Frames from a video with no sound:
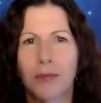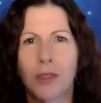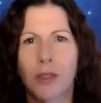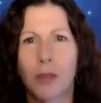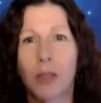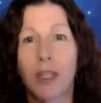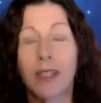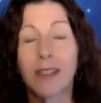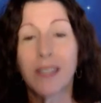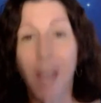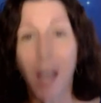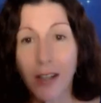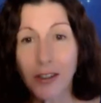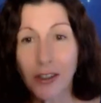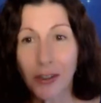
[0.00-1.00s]
So we're going to
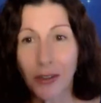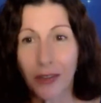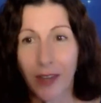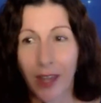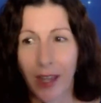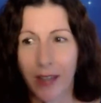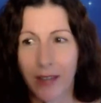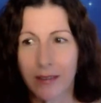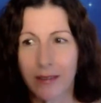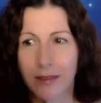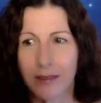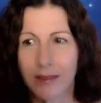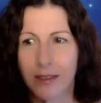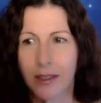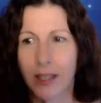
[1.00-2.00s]
touch on that.
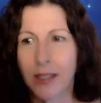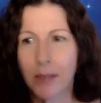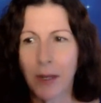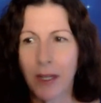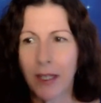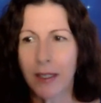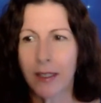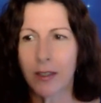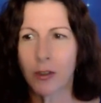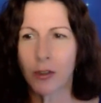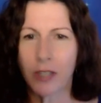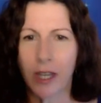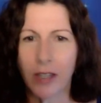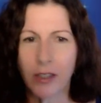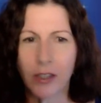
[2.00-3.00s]
So that's my little
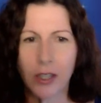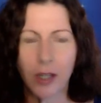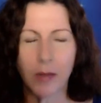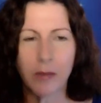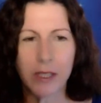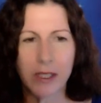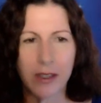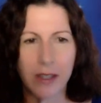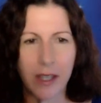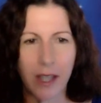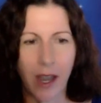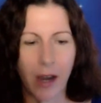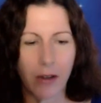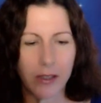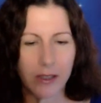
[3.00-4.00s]
introduction. I'm Cynthia
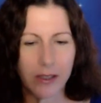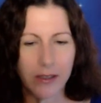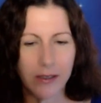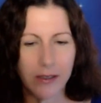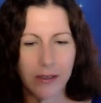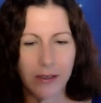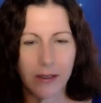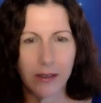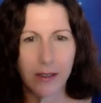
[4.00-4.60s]
Harrison.